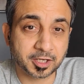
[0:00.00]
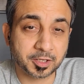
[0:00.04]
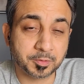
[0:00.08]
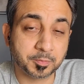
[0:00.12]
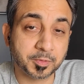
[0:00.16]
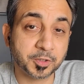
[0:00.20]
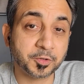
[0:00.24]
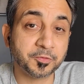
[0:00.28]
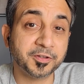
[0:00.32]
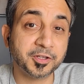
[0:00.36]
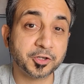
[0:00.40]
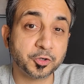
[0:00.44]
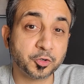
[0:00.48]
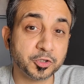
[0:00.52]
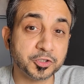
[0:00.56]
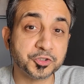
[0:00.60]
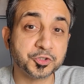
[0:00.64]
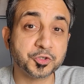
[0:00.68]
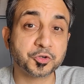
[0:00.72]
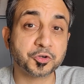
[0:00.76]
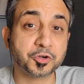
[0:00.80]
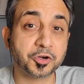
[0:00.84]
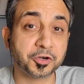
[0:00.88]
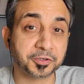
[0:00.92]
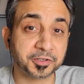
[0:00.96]
but we are
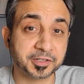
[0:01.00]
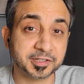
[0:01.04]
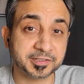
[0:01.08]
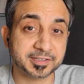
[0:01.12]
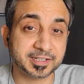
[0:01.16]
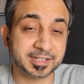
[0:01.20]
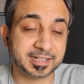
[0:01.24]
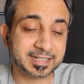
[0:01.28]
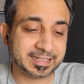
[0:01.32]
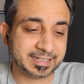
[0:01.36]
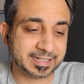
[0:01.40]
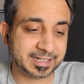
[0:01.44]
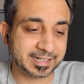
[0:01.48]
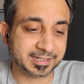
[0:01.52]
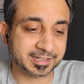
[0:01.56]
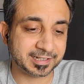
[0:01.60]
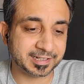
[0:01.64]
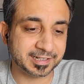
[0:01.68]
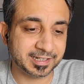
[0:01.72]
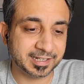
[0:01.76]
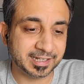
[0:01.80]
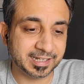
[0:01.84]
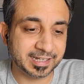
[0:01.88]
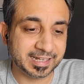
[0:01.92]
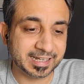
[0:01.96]
also cognizant
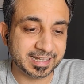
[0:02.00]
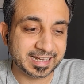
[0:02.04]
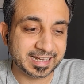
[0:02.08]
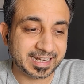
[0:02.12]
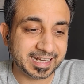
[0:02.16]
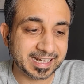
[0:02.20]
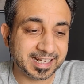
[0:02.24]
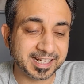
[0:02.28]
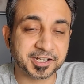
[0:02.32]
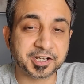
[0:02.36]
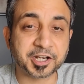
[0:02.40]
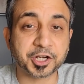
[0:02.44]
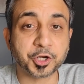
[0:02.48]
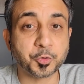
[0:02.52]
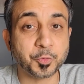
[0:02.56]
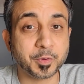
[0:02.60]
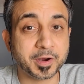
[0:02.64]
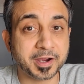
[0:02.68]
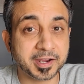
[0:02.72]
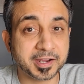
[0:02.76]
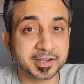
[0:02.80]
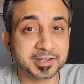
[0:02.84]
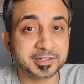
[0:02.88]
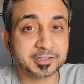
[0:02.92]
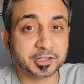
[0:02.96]
that it
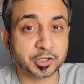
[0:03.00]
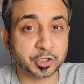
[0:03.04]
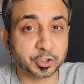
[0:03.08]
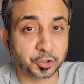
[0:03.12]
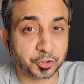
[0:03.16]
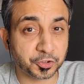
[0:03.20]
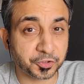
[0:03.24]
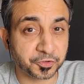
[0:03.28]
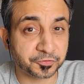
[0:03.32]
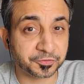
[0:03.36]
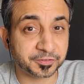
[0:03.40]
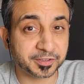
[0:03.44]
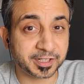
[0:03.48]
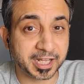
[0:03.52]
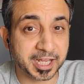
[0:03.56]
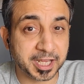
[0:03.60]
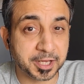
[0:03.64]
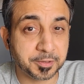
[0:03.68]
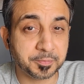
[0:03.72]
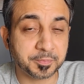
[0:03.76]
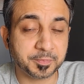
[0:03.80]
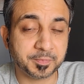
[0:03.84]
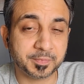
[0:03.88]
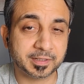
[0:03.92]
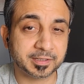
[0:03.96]
requires a lot of
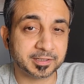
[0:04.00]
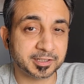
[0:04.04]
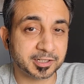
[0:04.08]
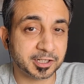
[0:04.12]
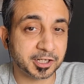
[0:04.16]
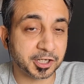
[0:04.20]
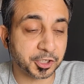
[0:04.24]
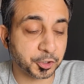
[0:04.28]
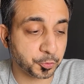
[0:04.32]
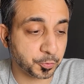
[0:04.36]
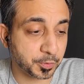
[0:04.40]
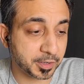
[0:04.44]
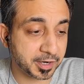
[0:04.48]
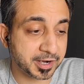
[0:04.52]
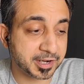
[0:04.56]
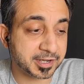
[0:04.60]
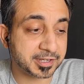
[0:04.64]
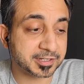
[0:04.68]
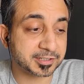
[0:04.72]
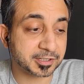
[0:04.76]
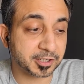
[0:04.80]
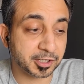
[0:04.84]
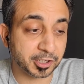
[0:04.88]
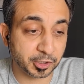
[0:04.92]
time and it requires